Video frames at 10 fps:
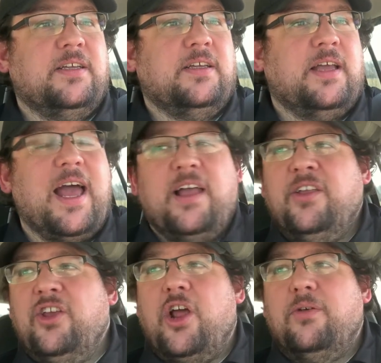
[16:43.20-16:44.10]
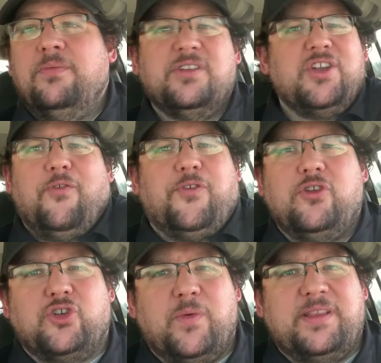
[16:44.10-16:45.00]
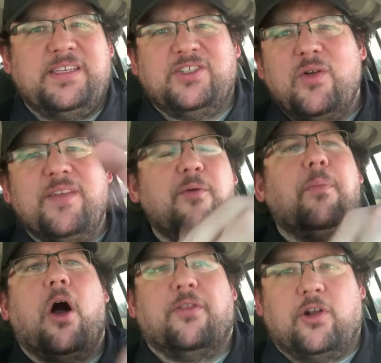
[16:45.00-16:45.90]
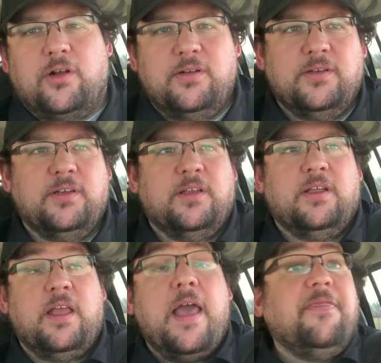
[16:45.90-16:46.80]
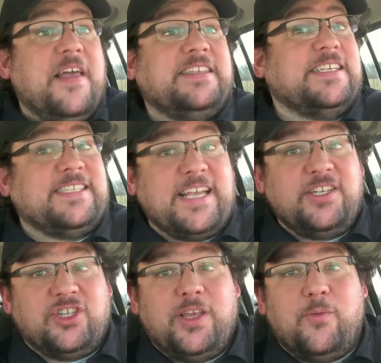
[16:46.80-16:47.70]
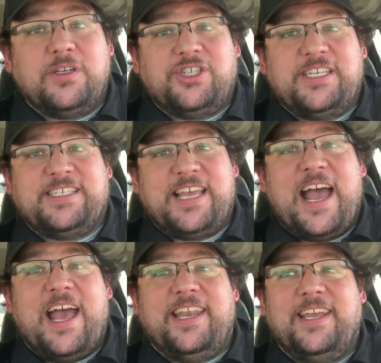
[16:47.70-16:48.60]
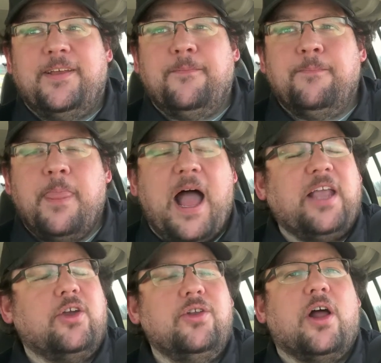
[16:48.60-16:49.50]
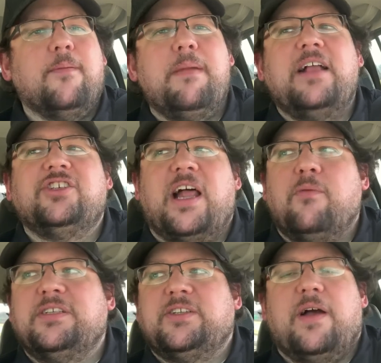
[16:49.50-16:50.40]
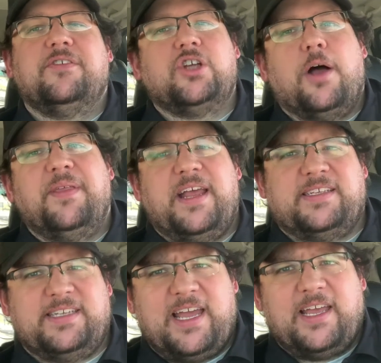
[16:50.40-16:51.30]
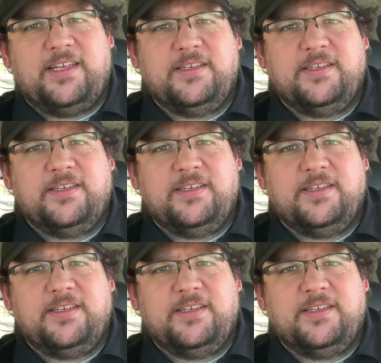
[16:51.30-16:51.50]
there's no future with this. Don't even bother. That's essentially what she said. I could not imagine that I would still have a job the next day.